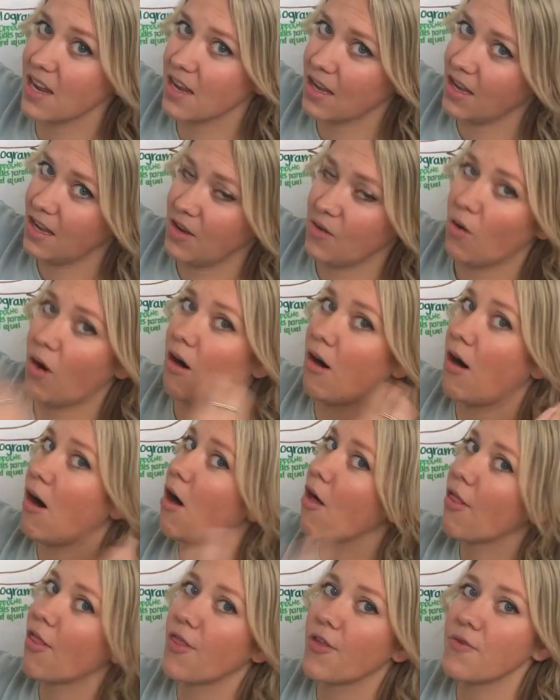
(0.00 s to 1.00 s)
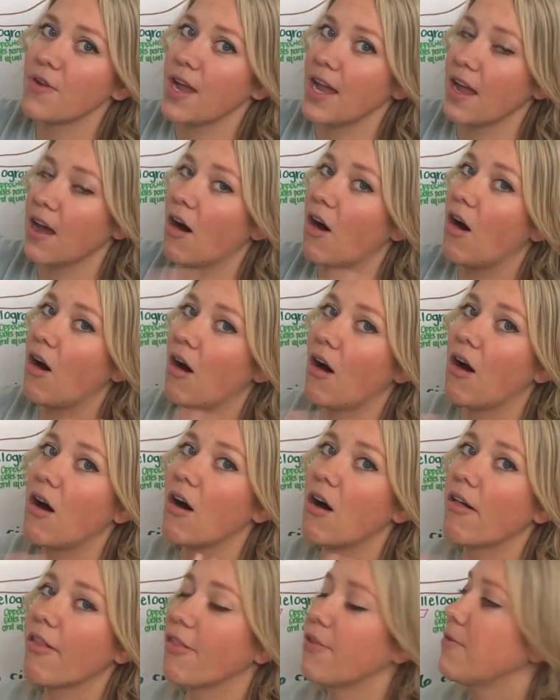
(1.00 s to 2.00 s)
it acute, all
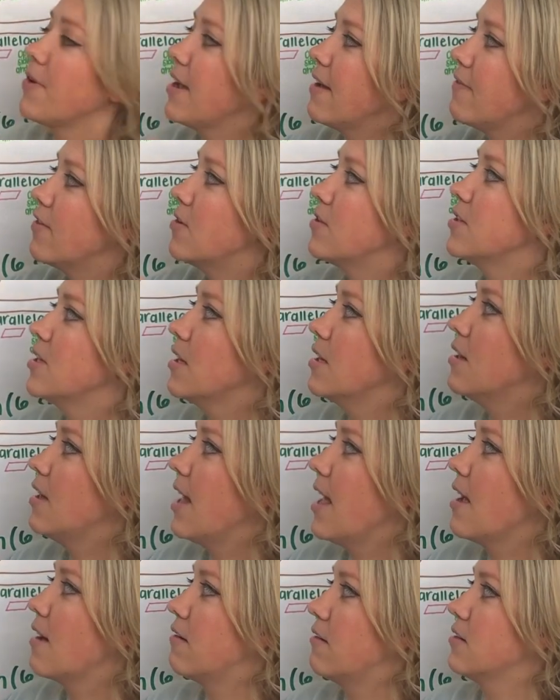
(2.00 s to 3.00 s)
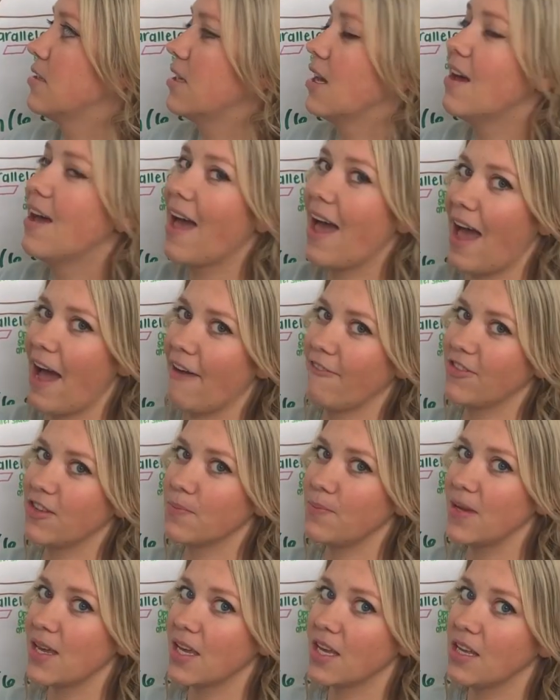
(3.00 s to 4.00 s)
three of those little angles have to
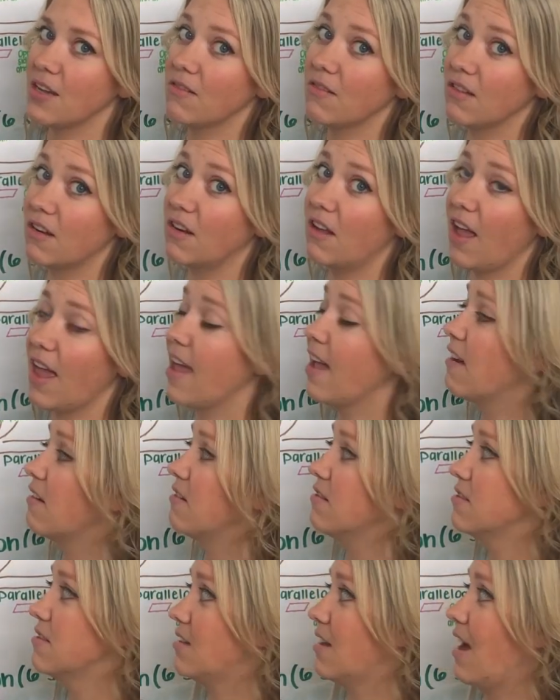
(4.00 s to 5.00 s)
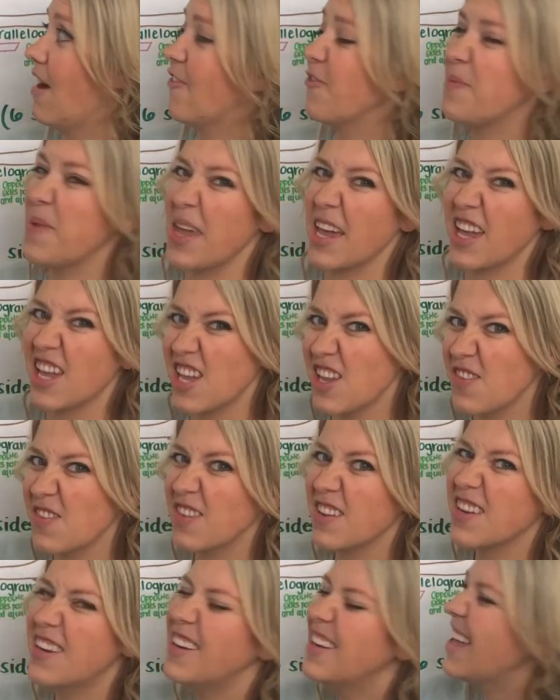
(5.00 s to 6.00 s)
be cute little angles. Have to be a cute
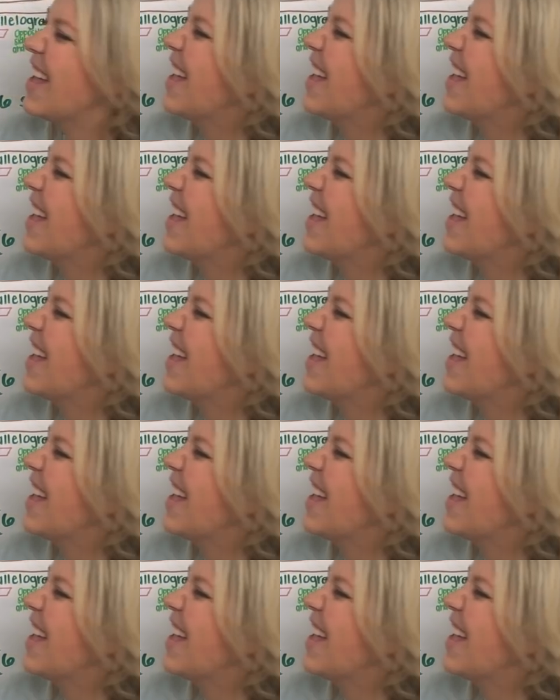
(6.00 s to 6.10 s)
little